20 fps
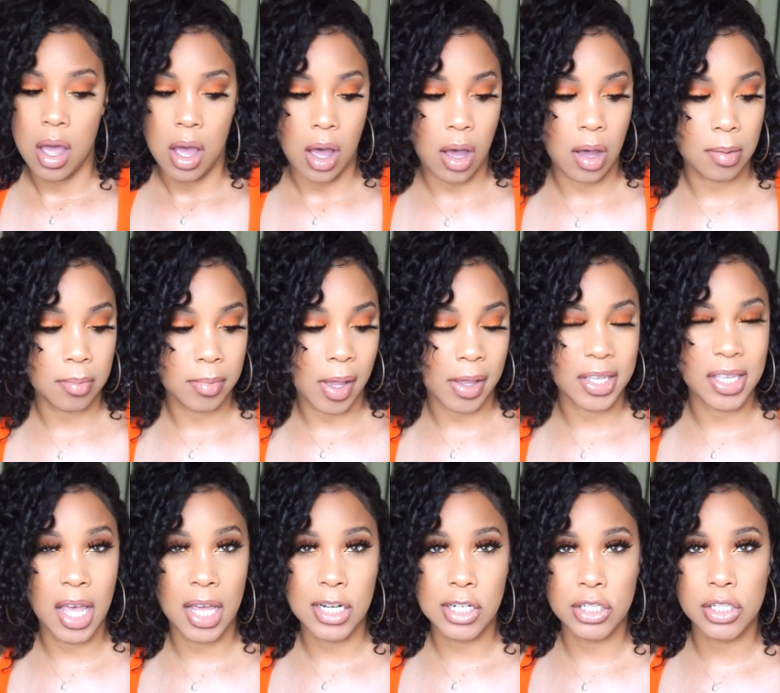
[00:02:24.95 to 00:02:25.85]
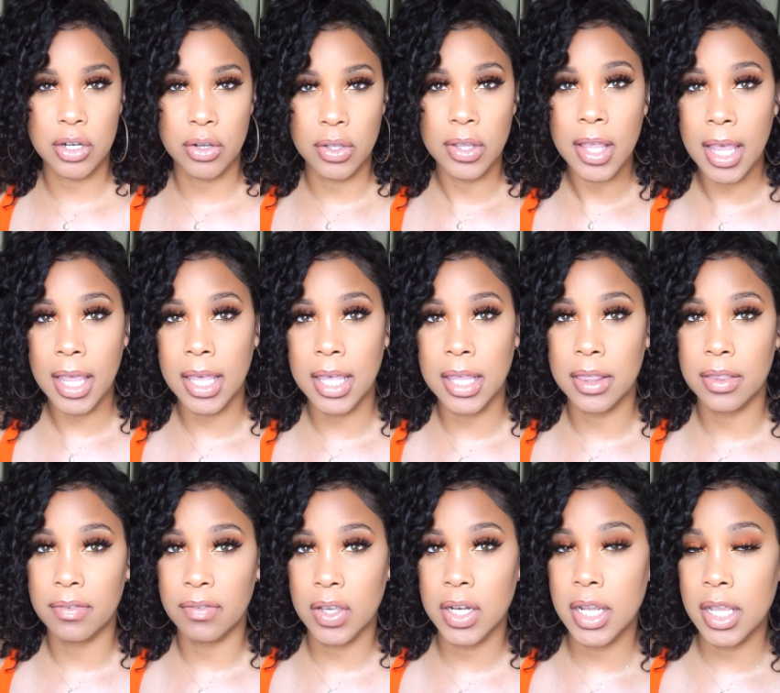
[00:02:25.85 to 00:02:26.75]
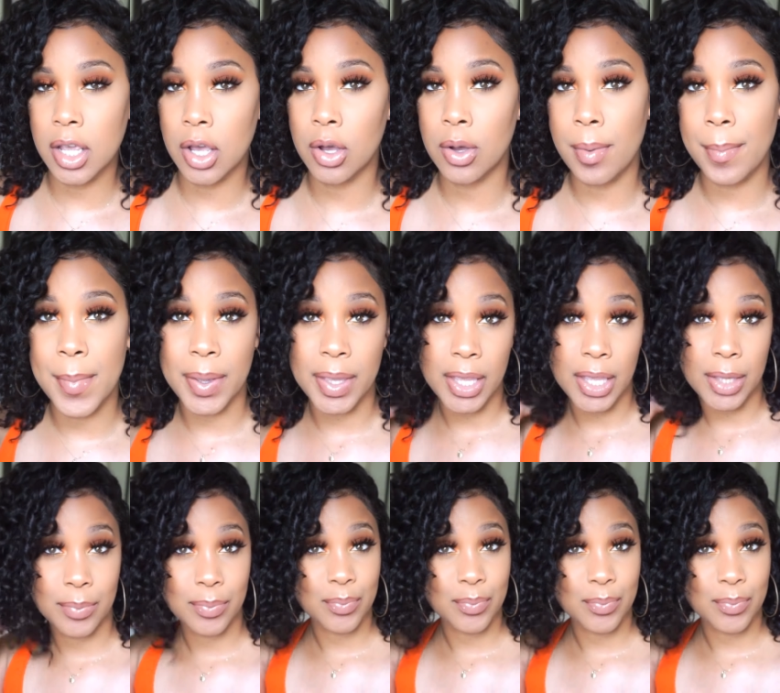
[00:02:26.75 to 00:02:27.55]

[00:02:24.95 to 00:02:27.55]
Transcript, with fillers: um, I kind of show that in the video, but